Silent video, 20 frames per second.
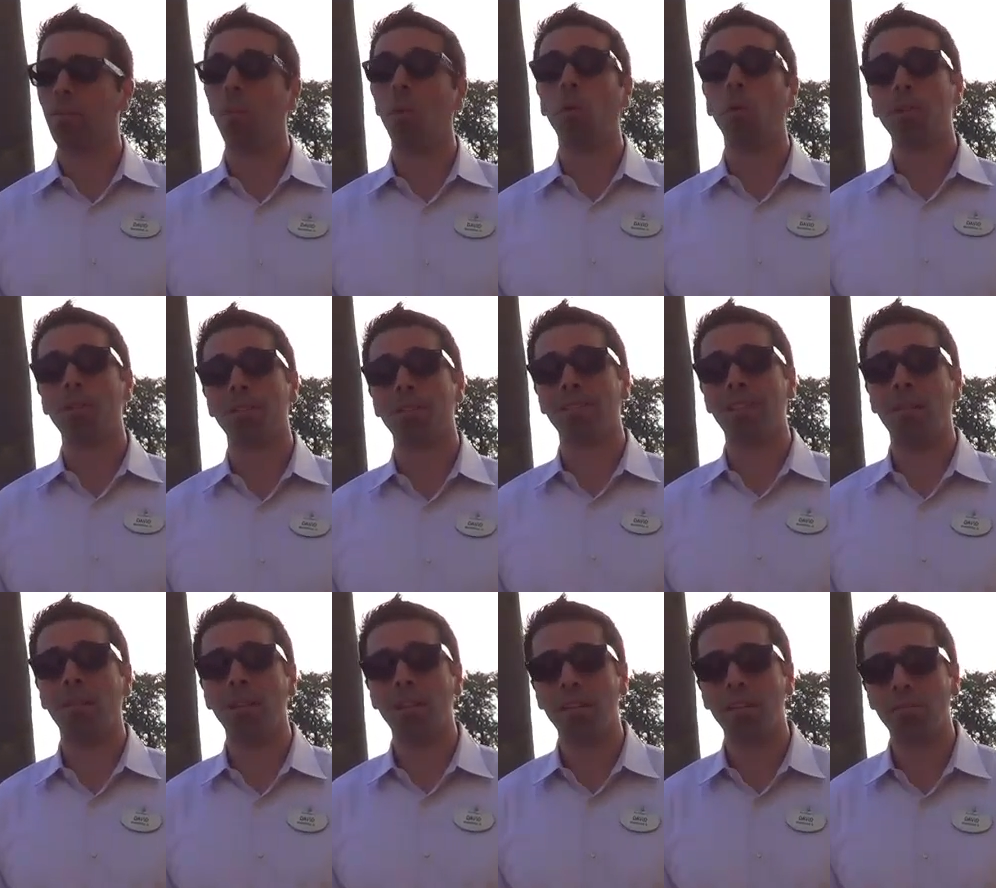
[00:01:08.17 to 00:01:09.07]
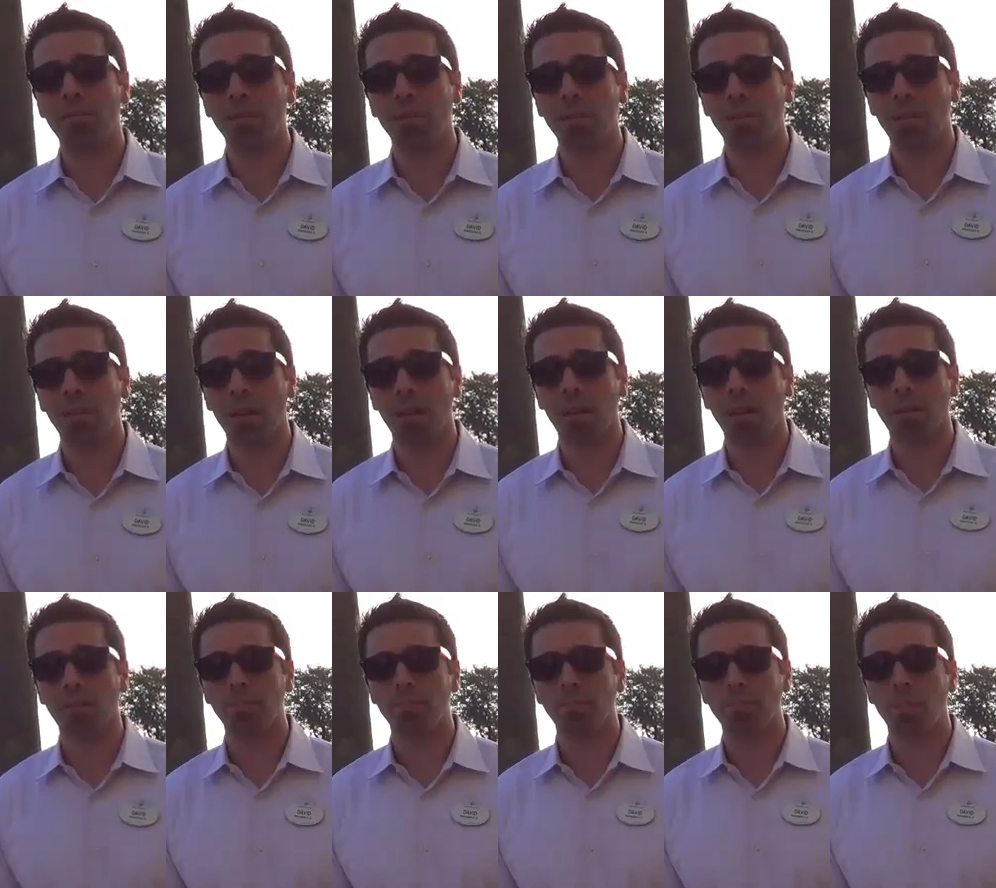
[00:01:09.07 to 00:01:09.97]
More than 70 different
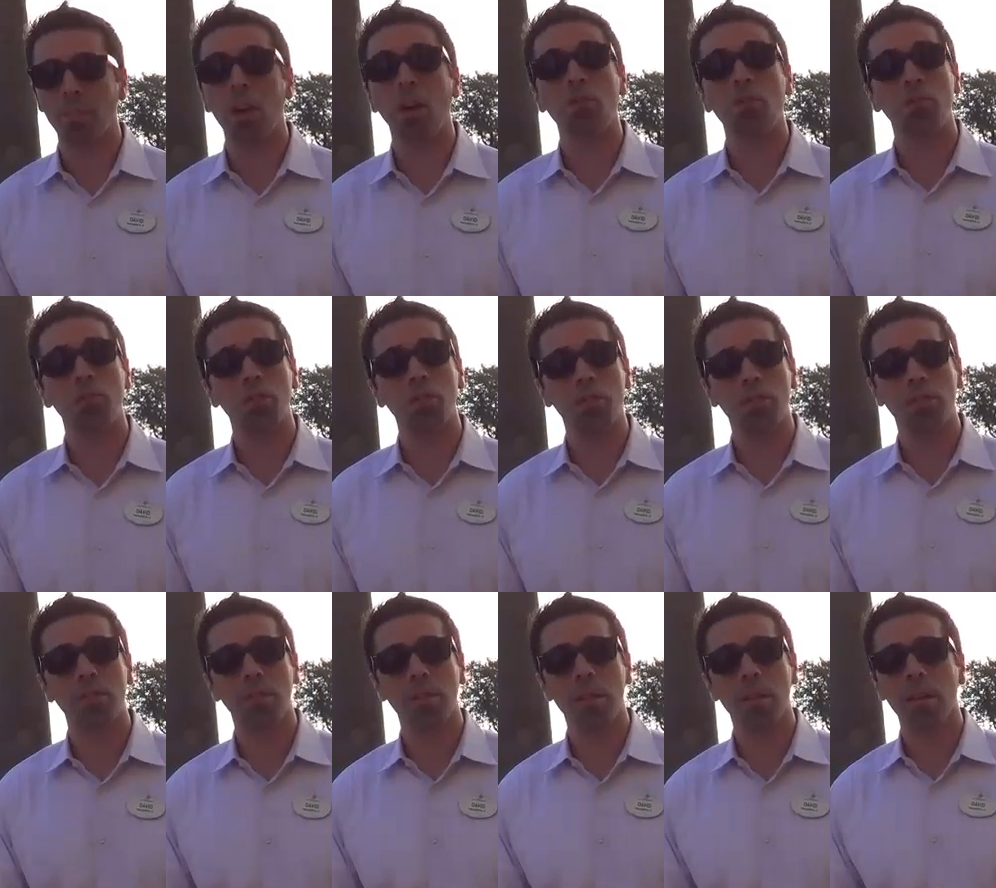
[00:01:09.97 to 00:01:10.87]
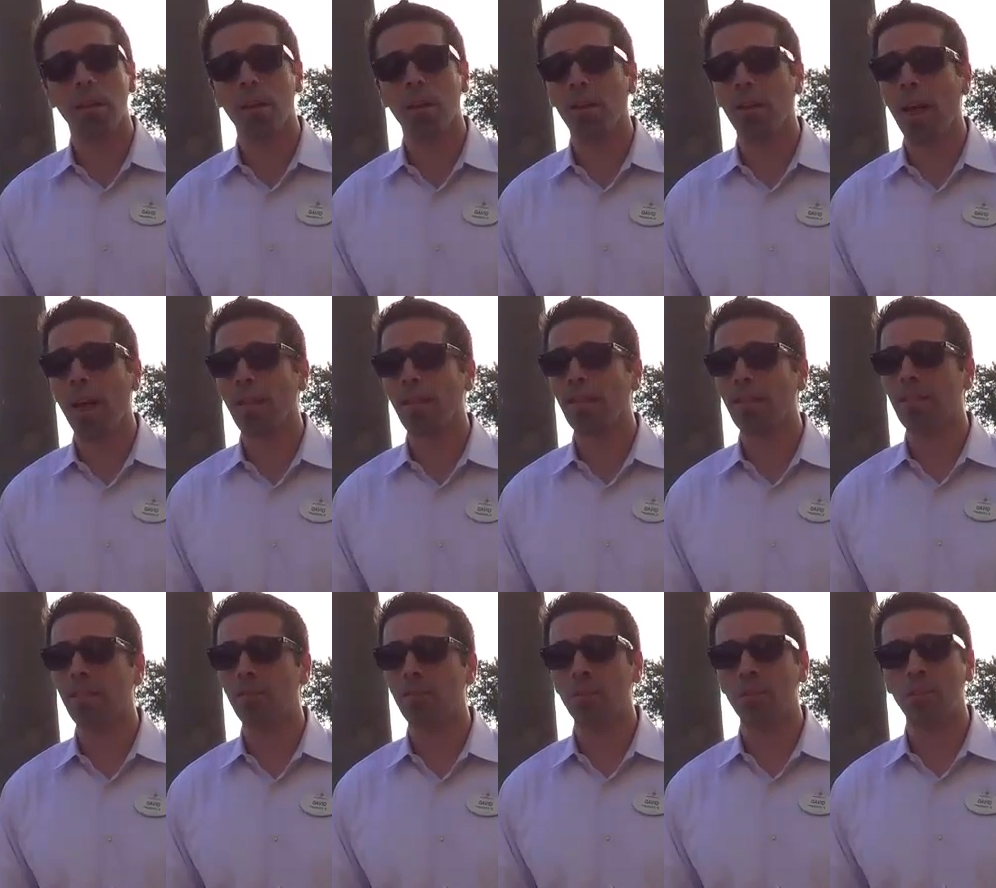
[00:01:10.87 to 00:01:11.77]
countries
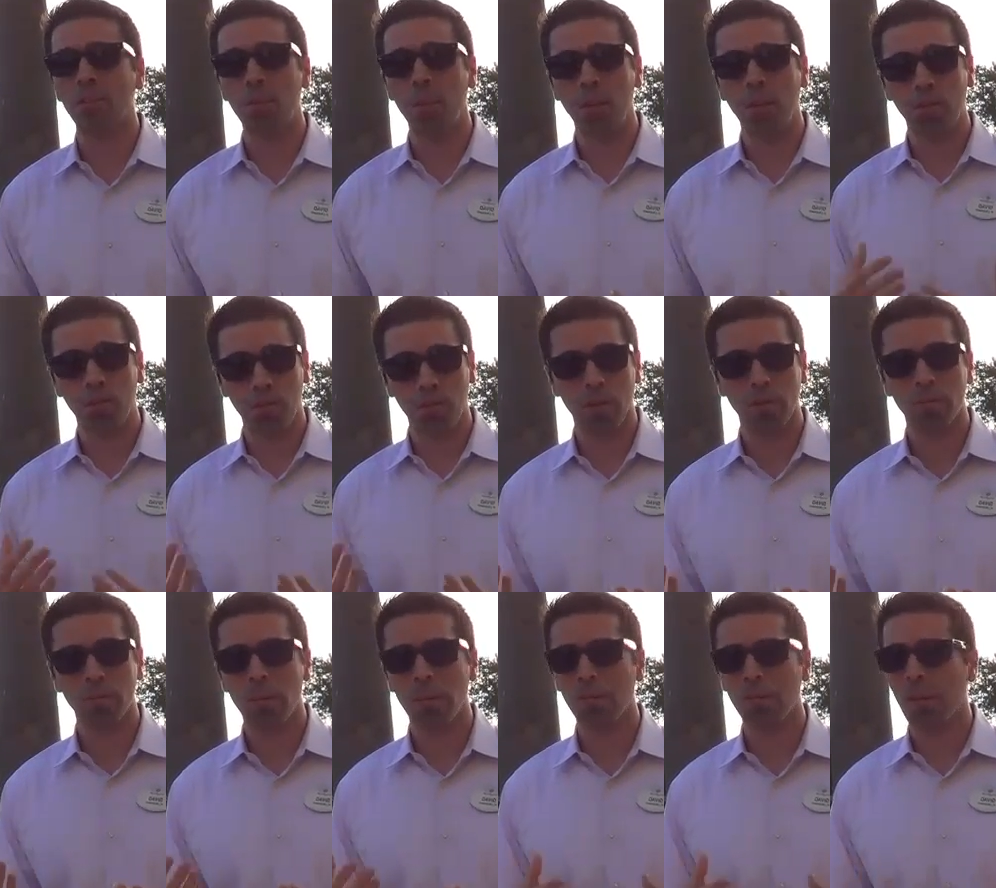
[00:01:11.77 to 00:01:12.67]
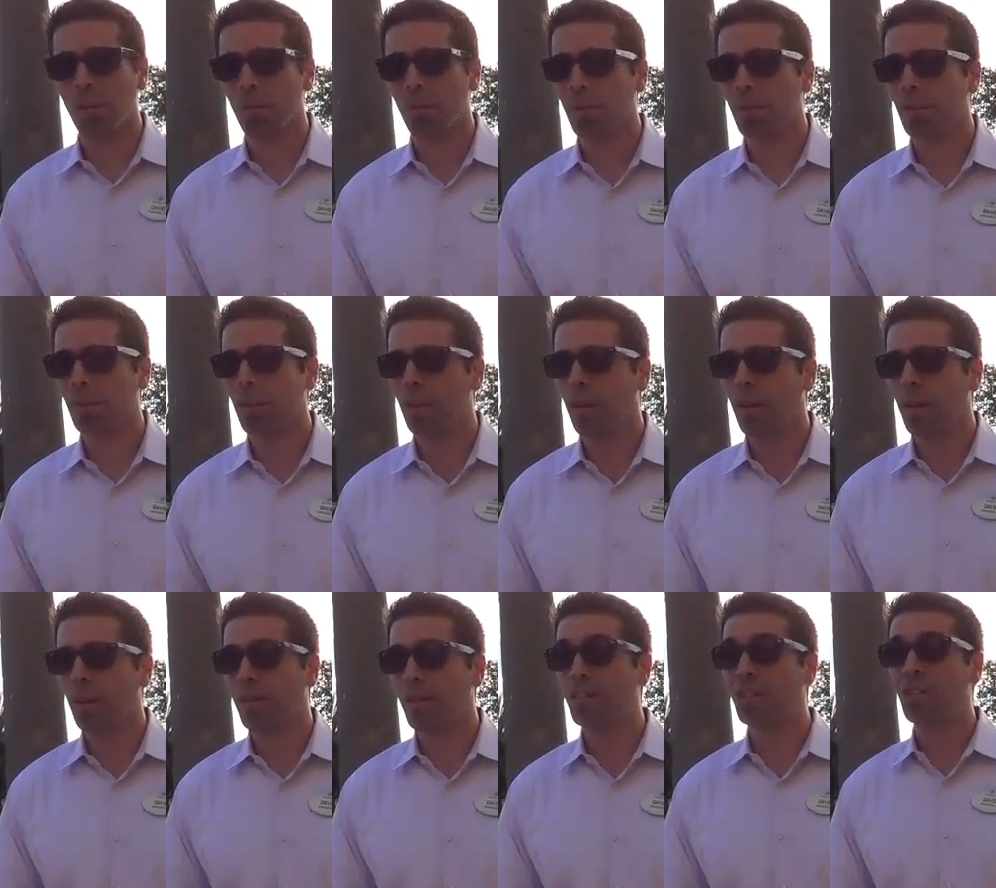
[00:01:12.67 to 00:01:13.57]
athletes have participated from have come here.
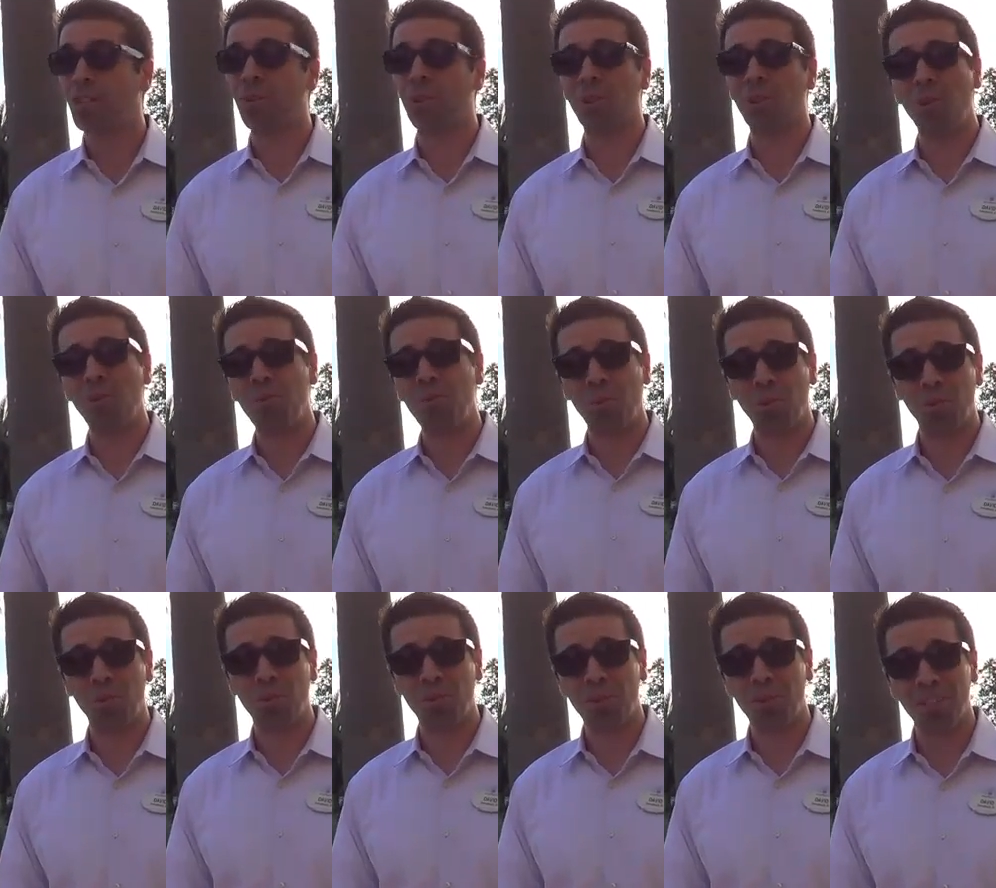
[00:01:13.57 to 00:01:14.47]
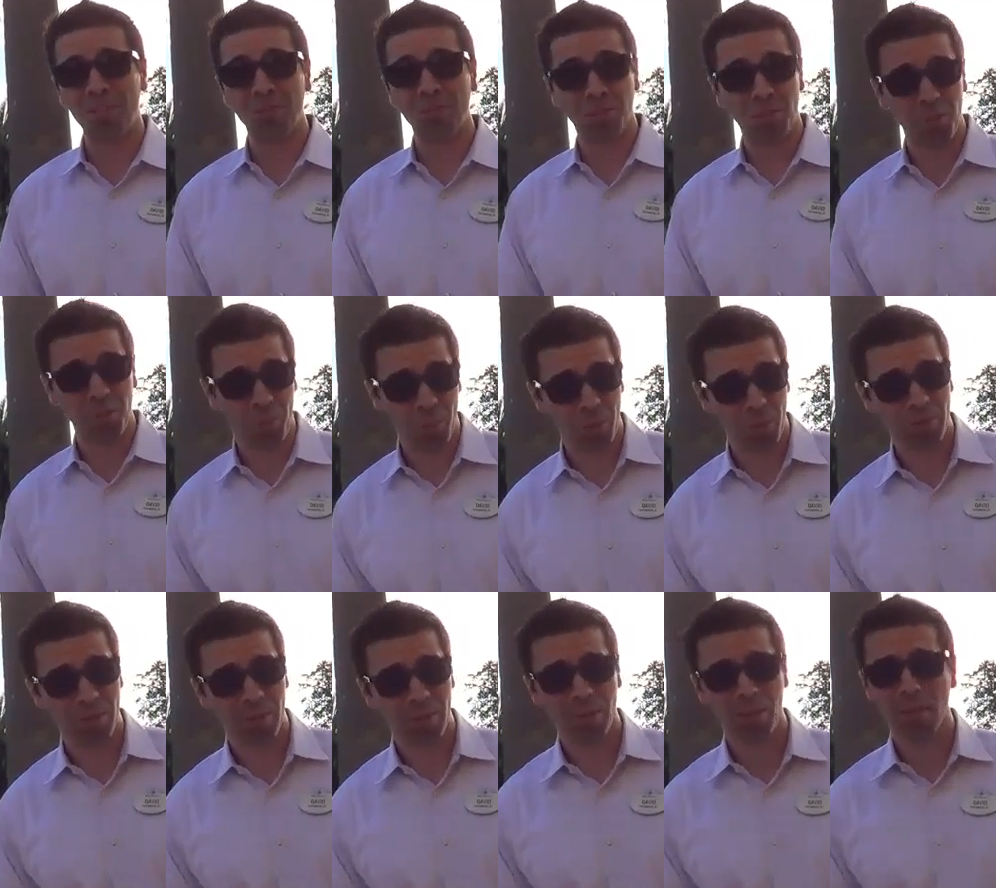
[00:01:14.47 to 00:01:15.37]
This year alone, more than 30 different
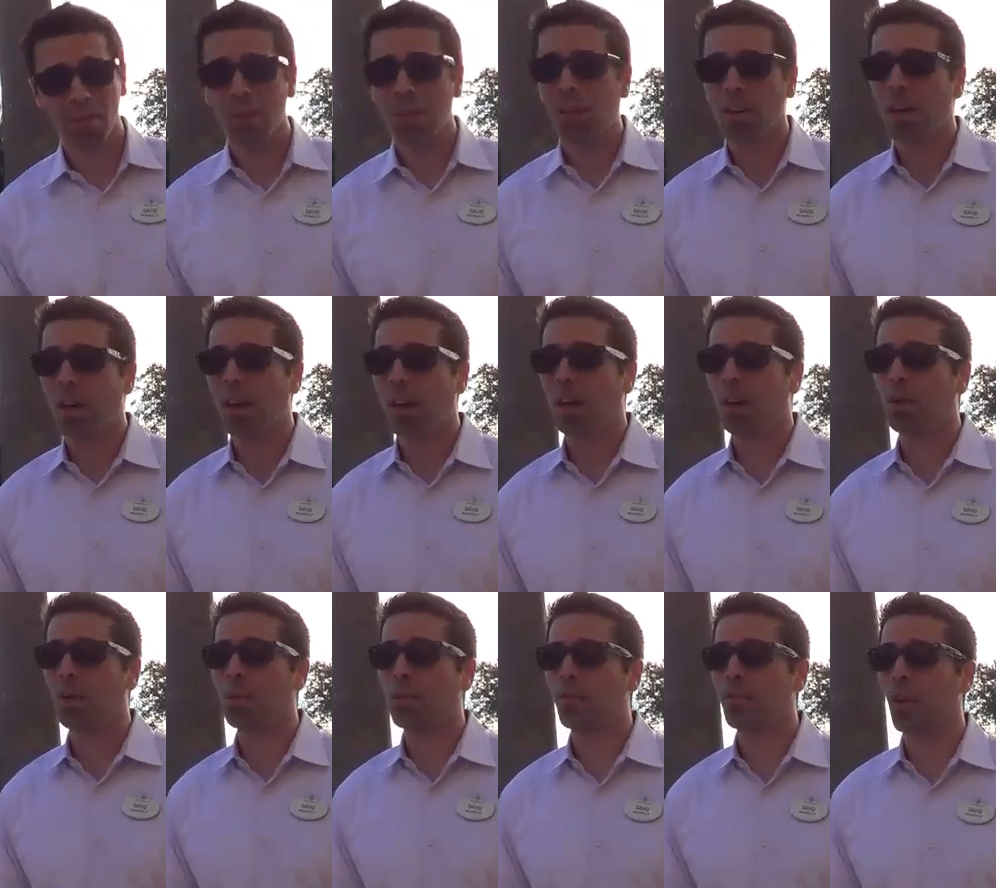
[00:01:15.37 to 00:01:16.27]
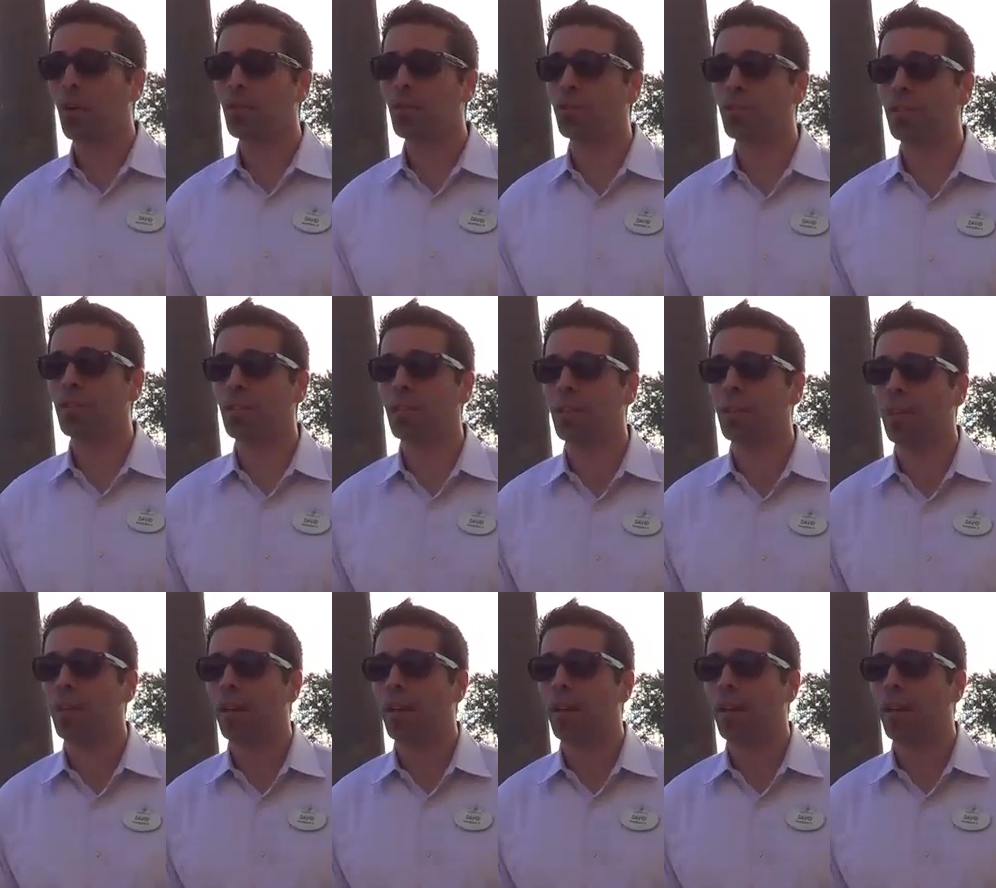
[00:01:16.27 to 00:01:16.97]
sports we've hosted.